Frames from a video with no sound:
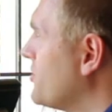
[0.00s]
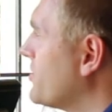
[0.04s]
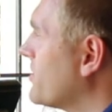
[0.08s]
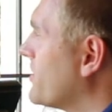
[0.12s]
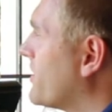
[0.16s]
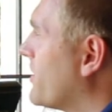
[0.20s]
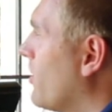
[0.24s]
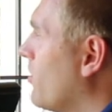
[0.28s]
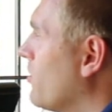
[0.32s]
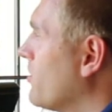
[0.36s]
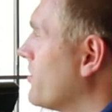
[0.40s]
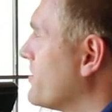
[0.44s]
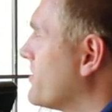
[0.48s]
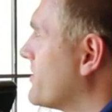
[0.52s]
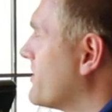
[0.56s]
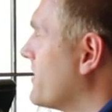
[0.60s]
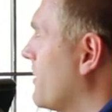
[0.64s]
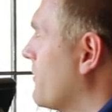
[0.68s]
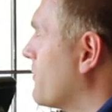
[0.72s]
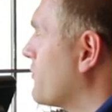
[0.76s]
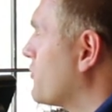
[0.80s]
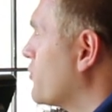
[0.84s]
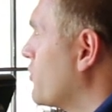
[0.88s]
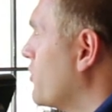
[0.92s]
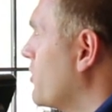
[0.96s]
you call
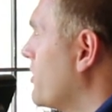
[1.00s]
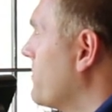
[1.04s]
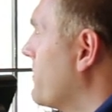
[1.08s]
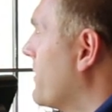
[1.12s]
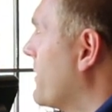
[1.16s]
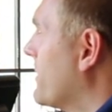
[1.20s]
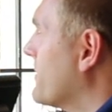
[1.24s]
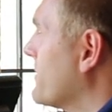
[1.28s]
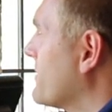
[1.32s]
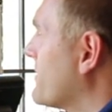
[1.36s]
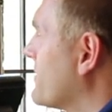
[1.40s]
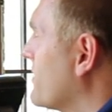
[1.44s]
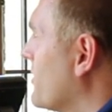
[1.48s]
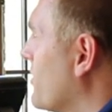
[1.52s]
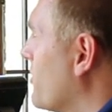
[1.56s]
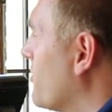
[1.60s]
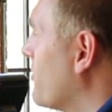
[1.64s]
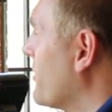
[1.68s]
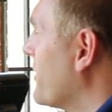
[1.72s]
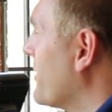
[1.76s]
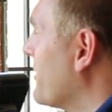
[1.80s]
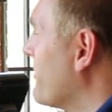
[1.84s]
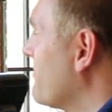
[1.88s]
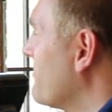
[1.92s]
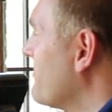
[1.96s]
yourself Journeyman
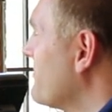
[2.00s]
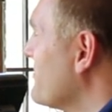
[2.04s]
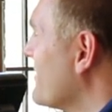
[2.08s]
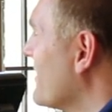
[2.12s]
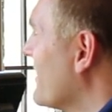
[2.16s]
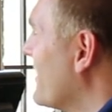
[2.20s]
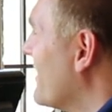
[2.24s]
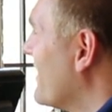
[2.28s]
Distillery? Good